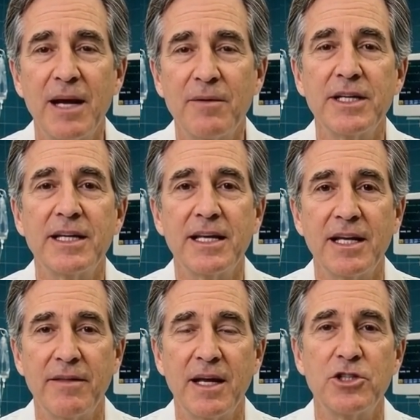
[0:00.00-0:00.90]
everything
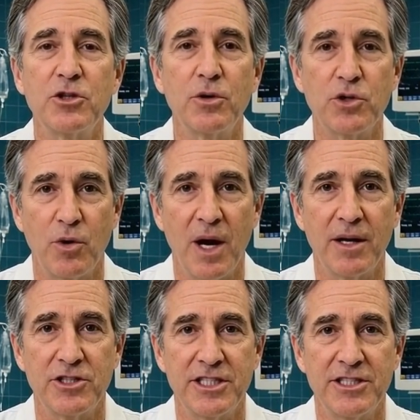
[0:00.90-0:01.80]
conventional
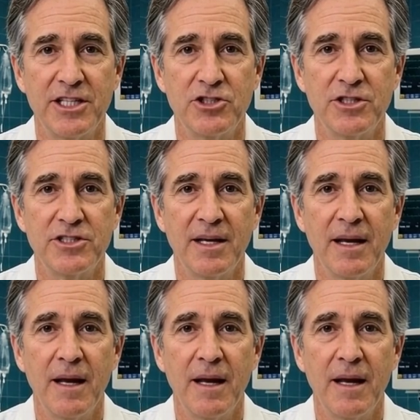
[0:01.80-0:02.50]
urology teaches